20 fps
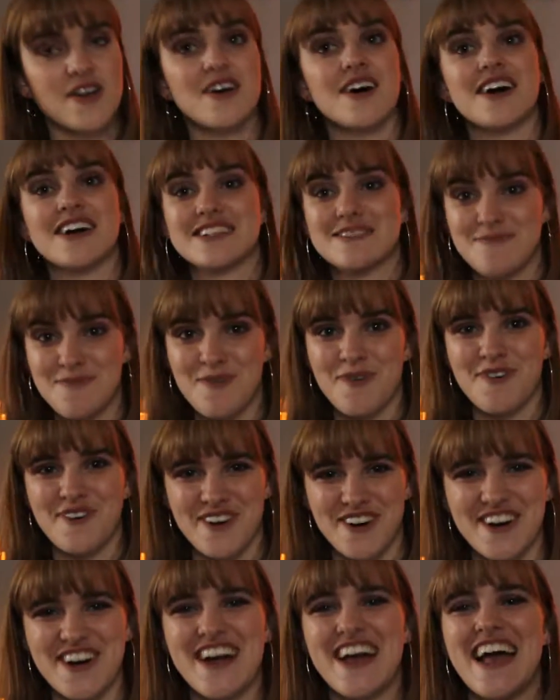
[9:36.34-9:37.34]

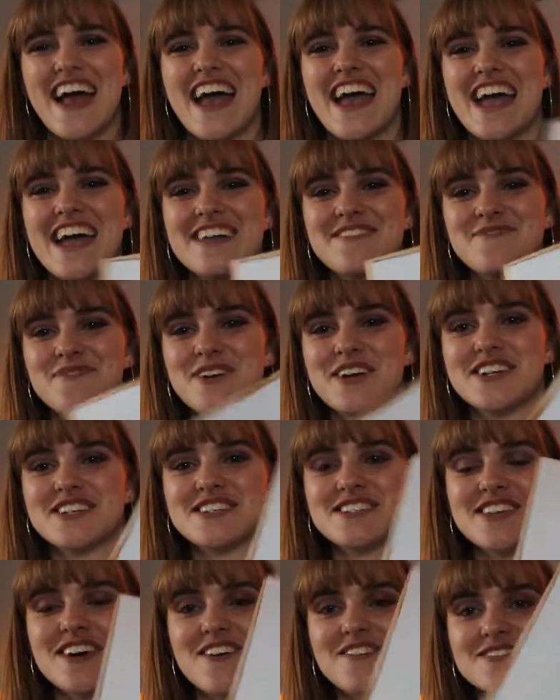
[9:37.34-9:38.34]
And for
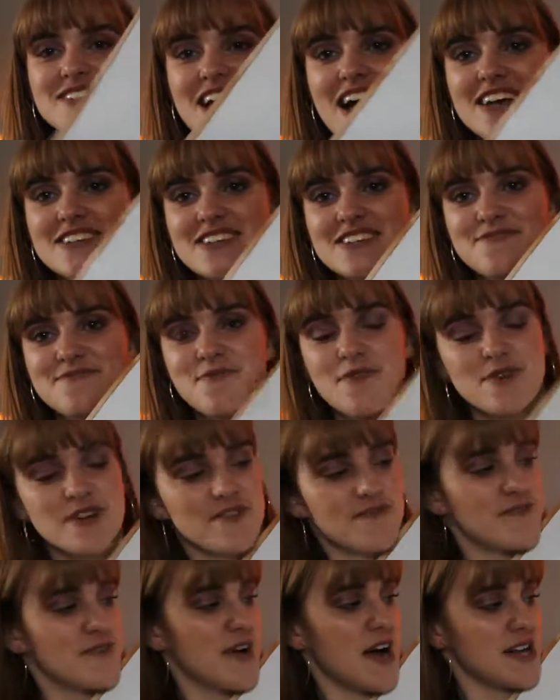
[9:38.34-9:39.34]
each of those, it has like 4
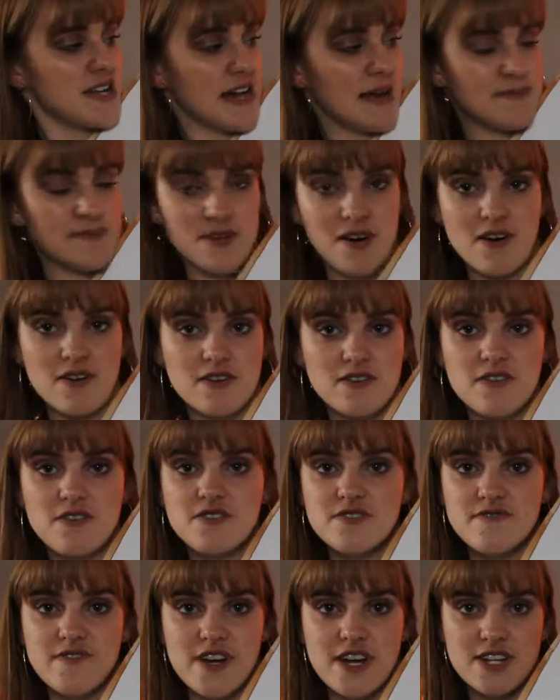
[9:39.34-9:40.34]
different types of
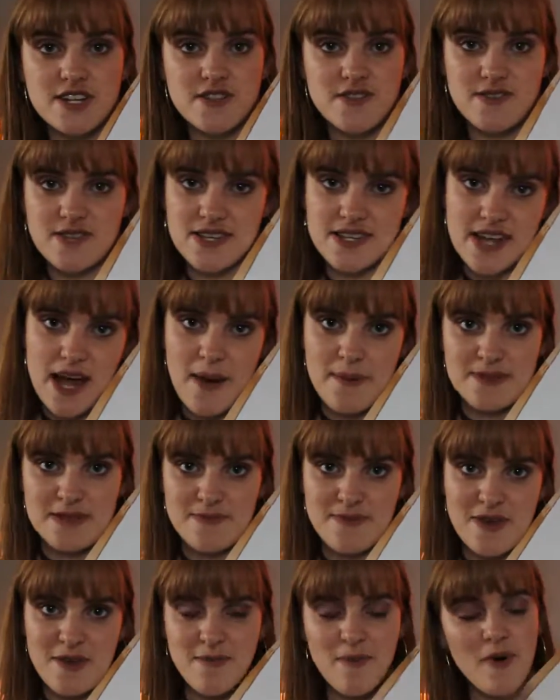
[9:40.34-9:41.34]
articles for each of those types
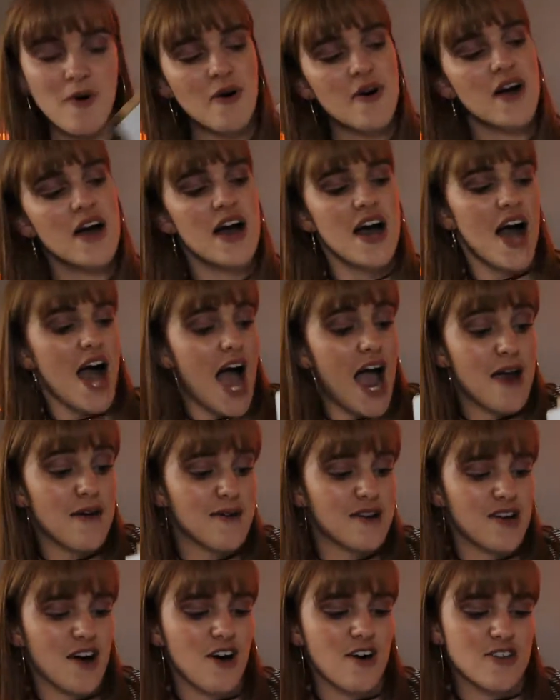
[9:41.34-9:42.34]
of people. I
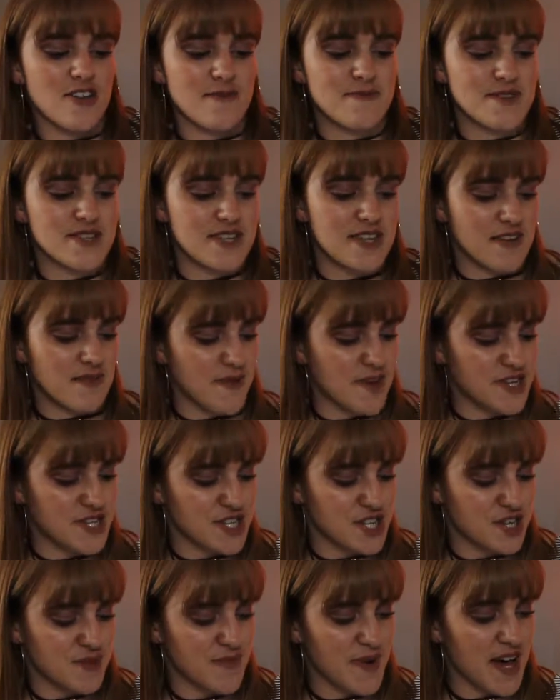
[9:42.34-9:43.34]
read all of them just because I want
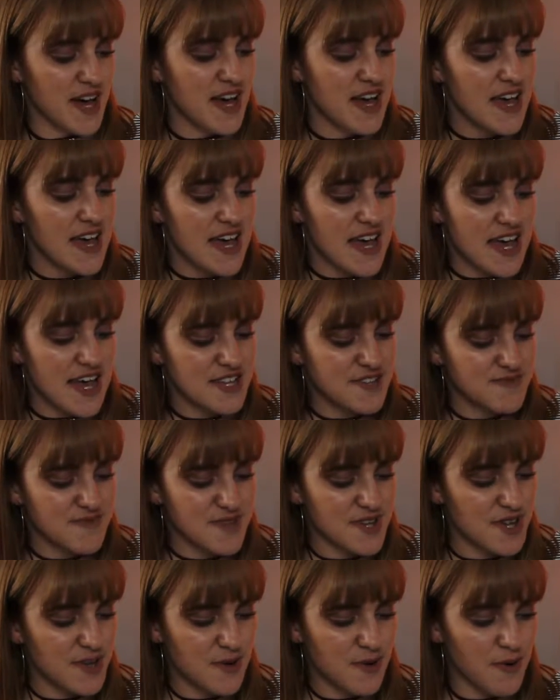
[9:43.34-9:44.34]
to, but it's
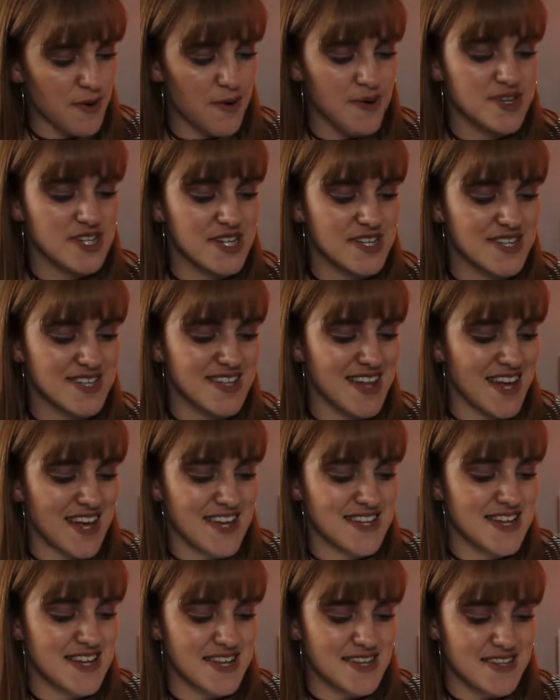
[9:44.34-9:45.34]
really cool. It's just, like
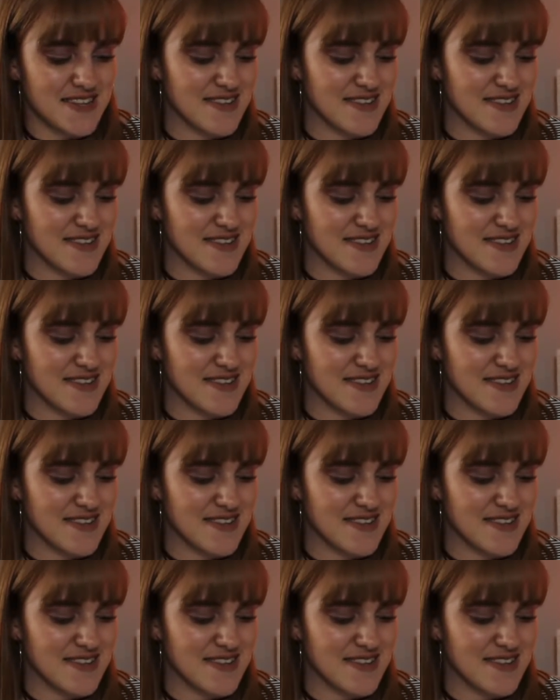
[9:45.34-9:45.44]
I said,